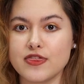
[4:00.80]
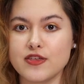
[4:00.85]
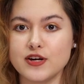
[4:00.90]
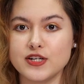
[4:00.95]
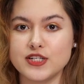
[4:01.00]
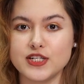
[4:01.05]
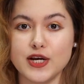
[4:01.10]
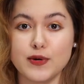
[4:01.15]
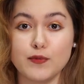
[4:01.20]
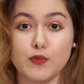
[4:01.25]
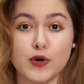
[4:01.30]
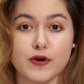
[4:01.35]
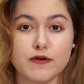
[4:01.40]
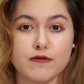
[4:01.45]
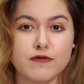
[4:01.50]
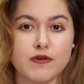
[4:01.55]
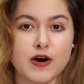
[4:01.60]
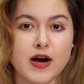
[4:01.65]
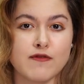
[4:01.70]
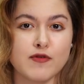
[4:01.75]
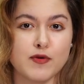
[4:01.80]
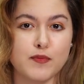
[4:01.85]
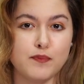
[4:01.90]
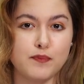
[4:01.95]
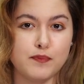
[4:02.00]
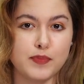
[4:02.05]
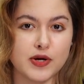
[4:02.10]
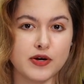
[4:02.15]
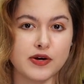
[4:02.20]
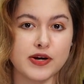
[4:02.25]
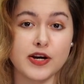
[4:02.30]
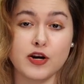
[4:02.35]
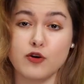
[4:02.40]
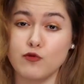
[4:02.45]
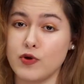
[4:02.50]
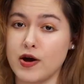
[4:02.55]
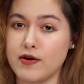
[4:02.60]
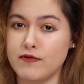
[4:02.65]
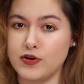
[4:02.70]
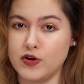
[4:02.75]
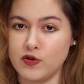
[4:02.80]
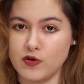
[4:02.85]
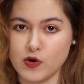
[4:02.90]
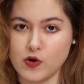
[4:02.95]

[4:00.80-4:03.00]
$13.5 billion in revenue